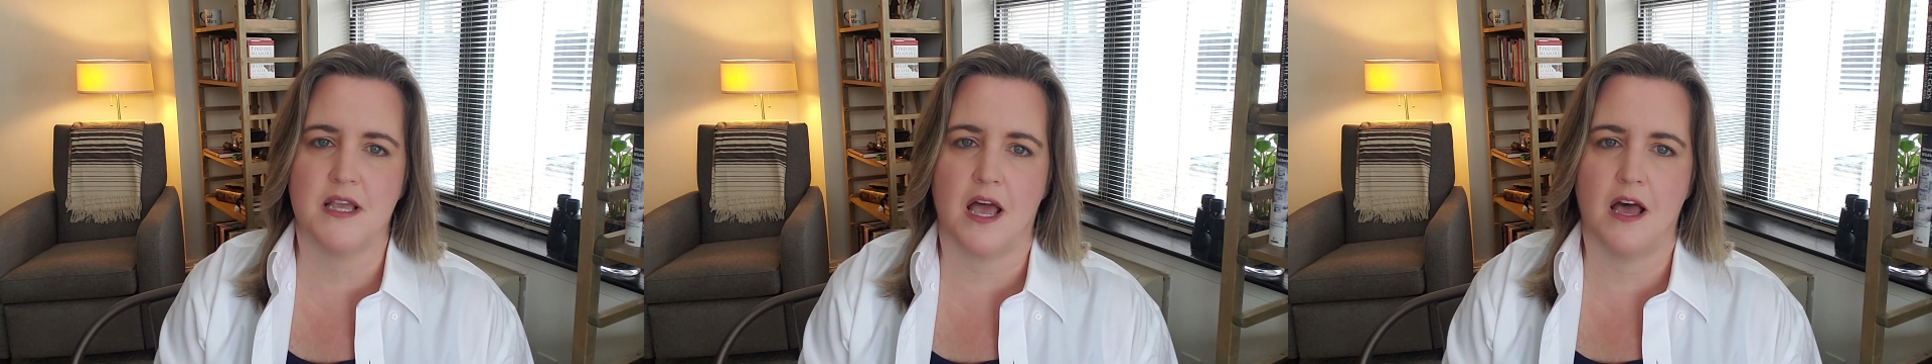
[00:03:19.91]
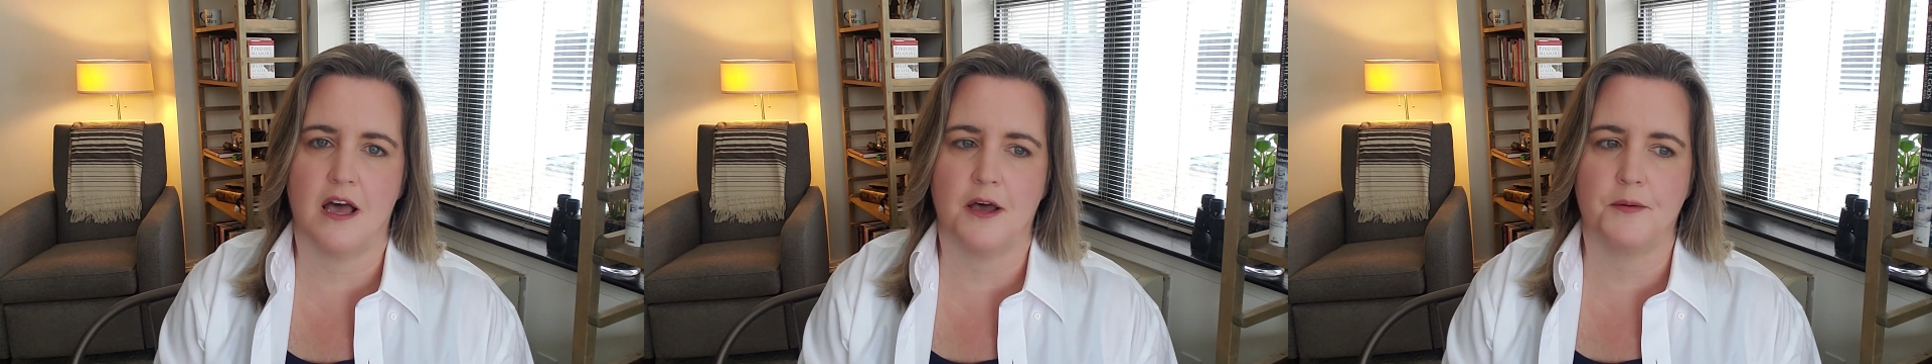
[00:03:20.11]

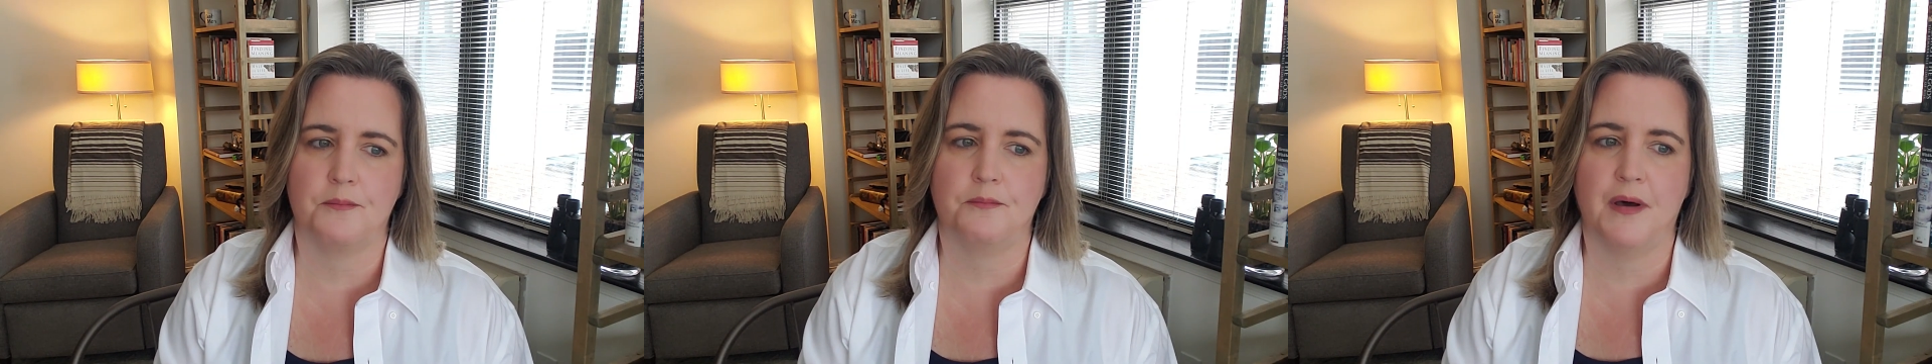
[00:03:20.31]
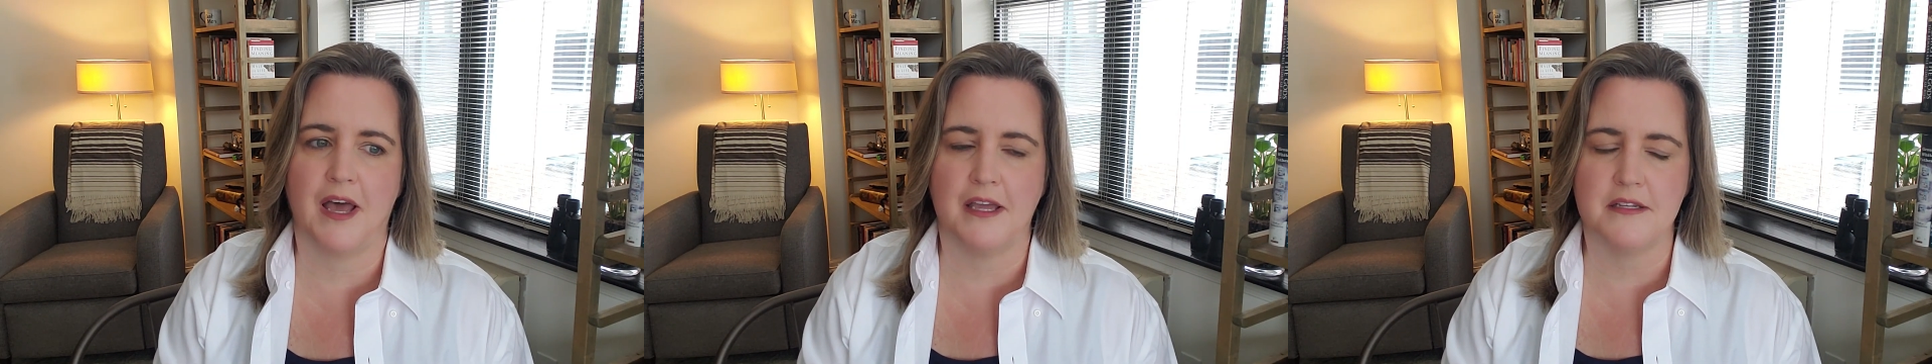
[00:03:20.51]

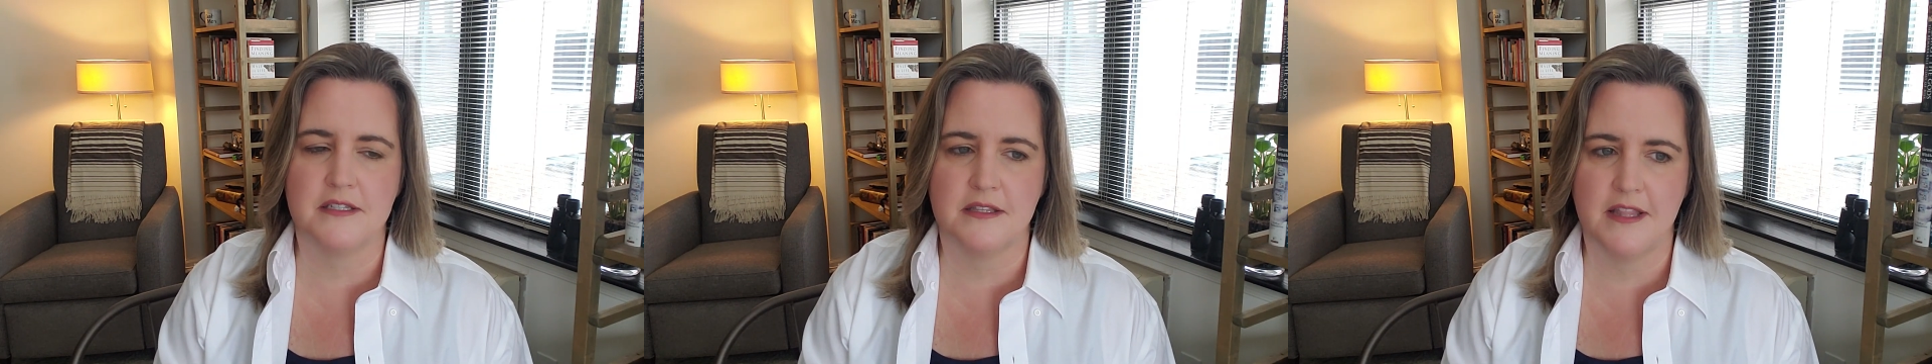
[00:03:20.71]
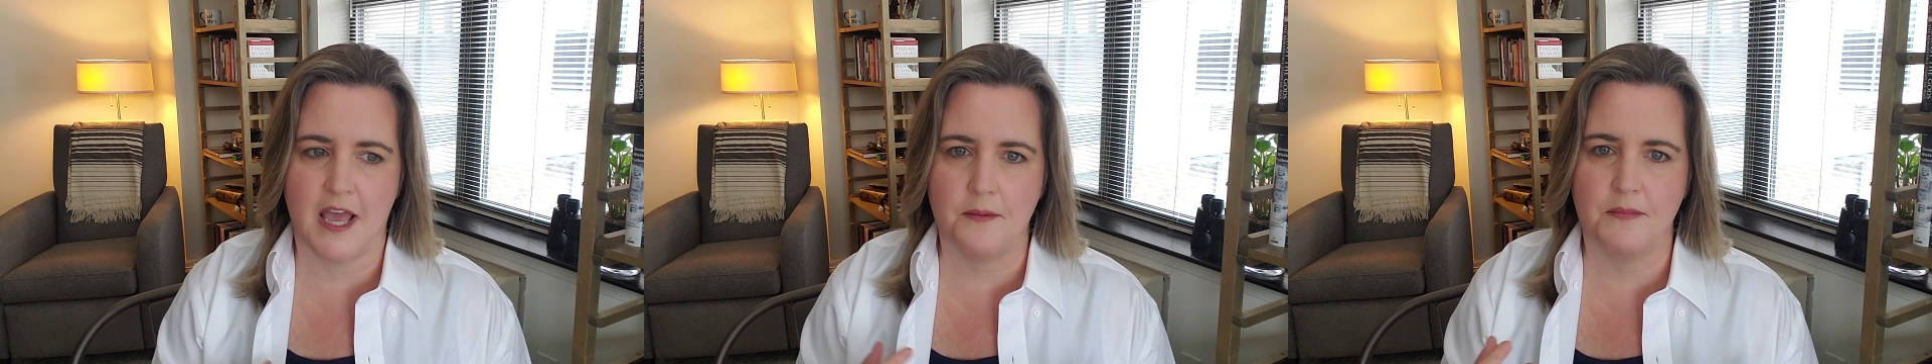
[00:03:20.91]

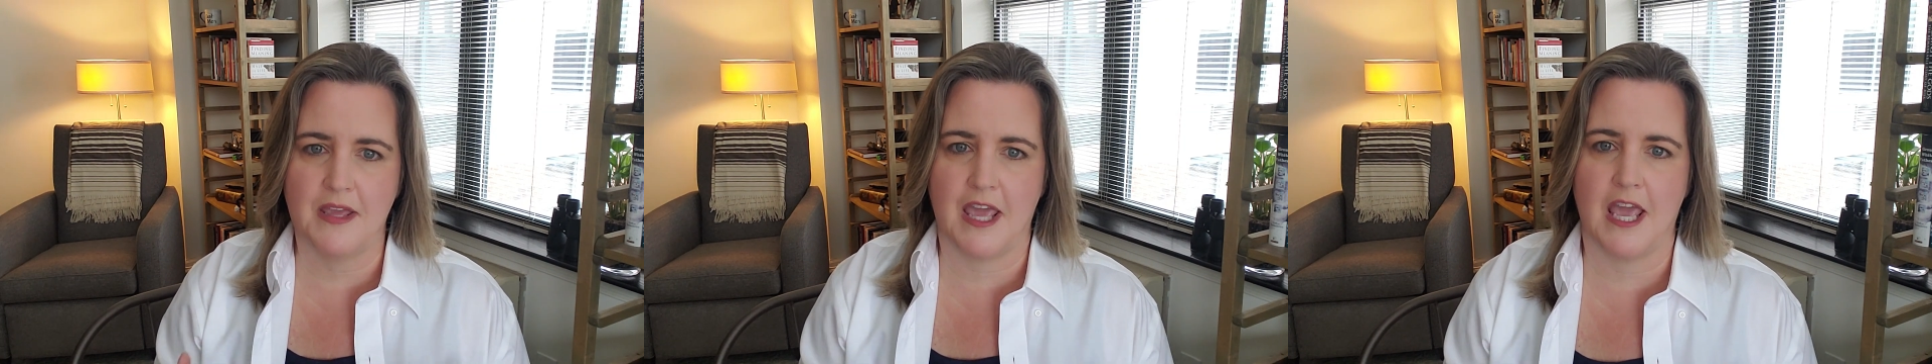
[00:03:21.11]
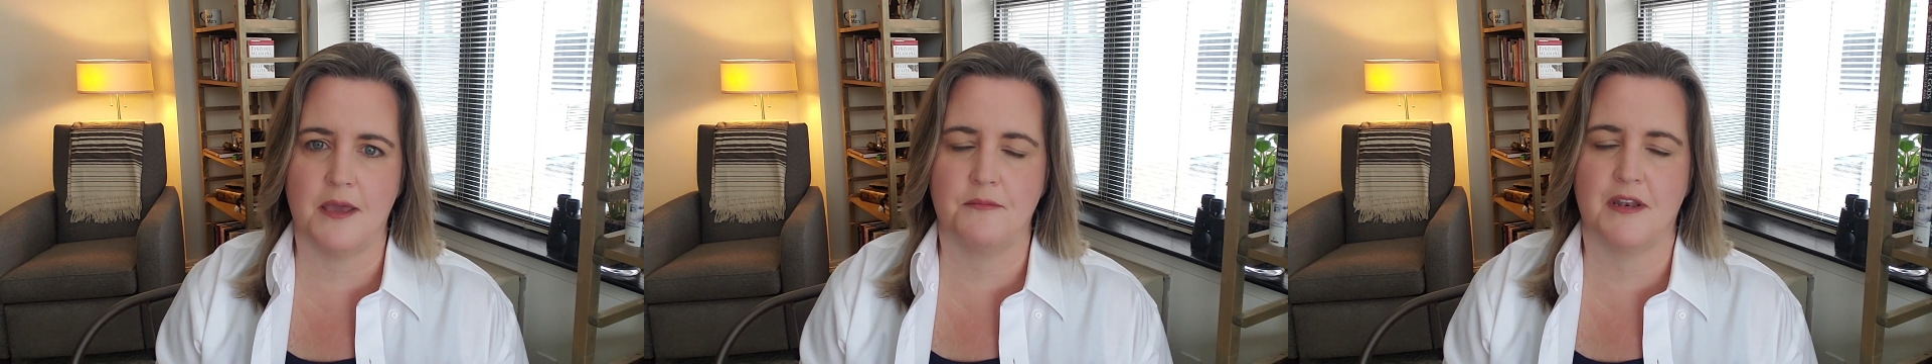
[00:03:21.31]
but that
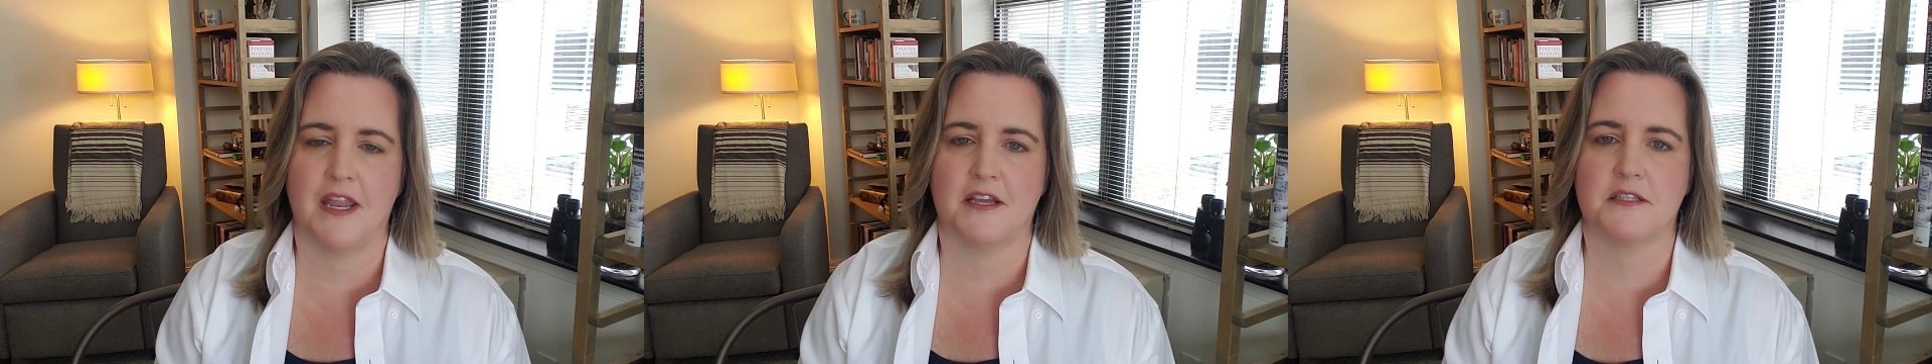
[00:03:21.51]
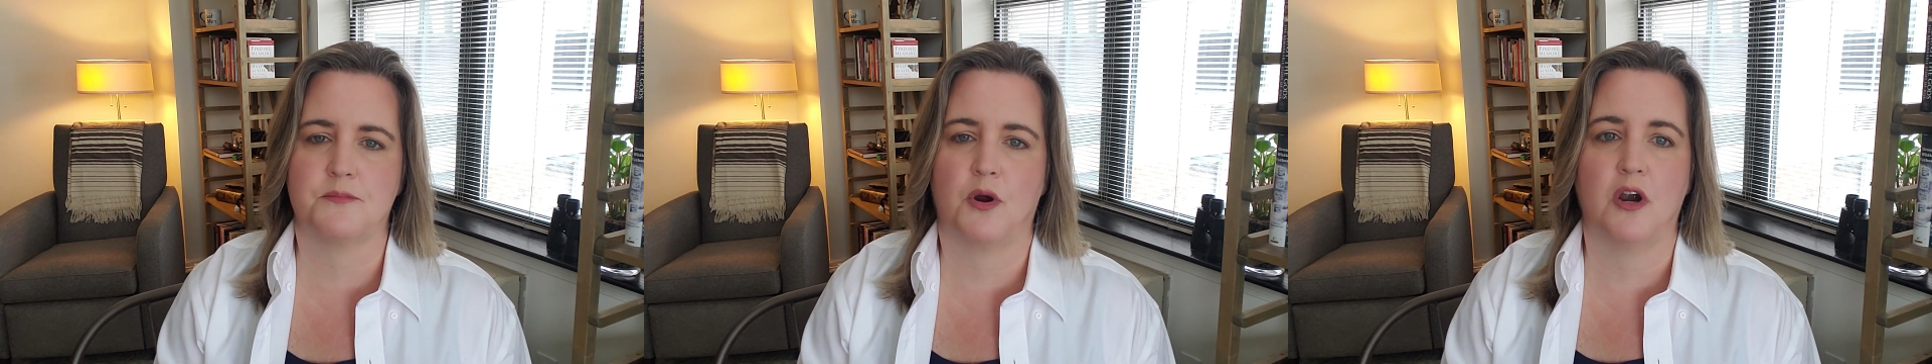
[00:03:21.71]
became the
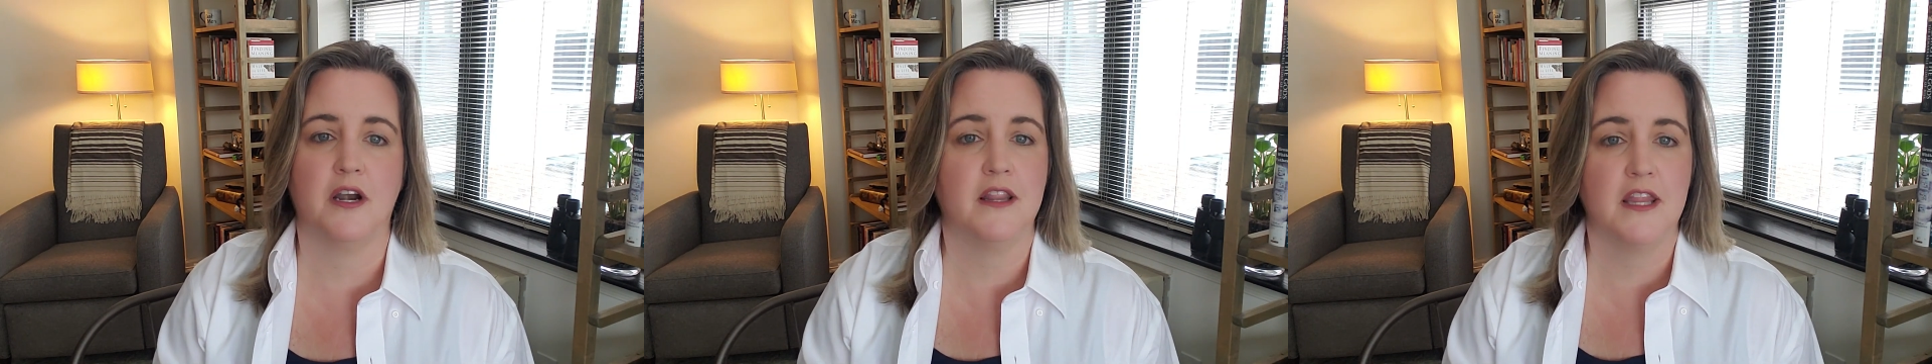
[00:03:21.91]
next part.